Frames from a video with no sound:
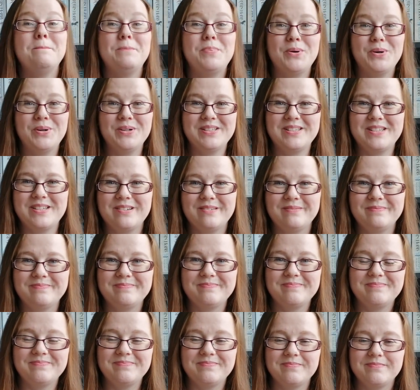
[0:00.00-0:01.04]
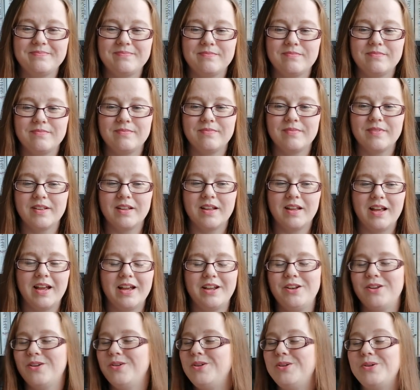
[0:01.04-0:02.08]
But I
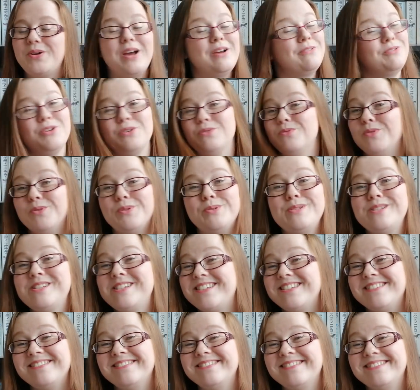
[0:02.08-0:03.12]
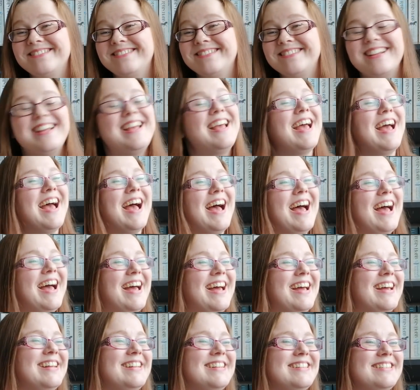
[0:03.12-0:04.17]
know you have no rules.
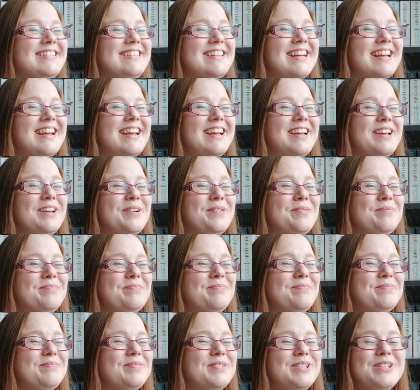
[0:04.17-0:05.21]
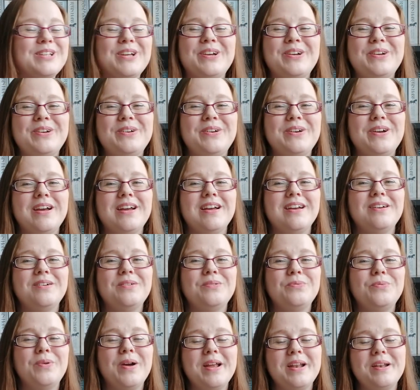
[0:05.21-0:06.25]
And so
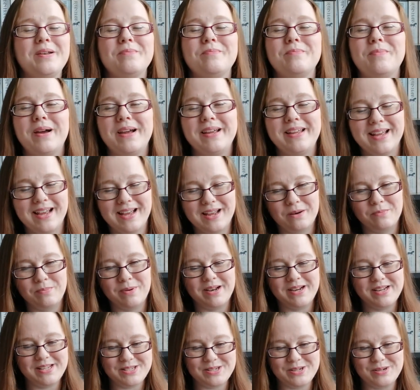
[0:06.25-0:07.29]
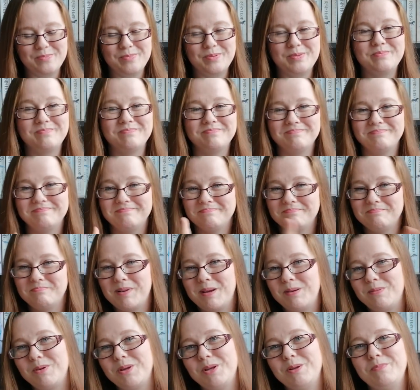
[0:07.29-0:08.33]
when my yarn ban is up,
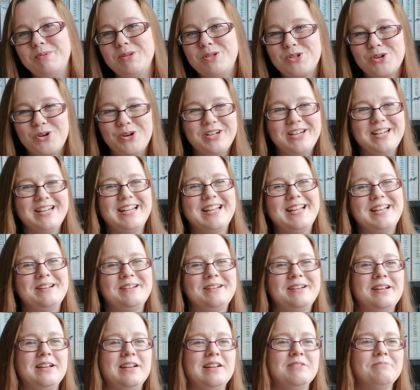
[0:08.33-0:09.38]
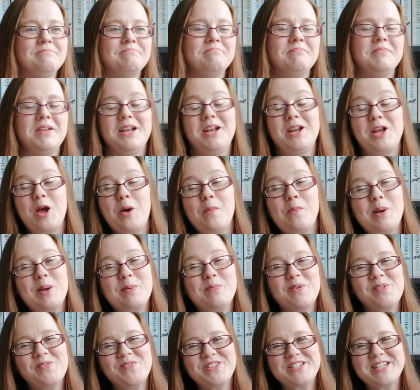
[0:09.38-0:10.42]
I'm going to be joining in a couple
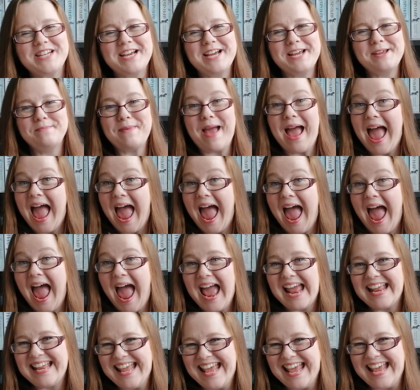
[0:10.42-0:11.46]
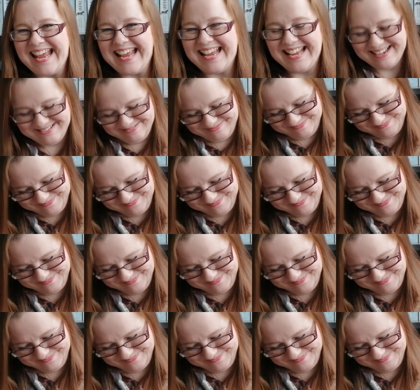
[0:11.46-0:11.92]
of months' time. Yay.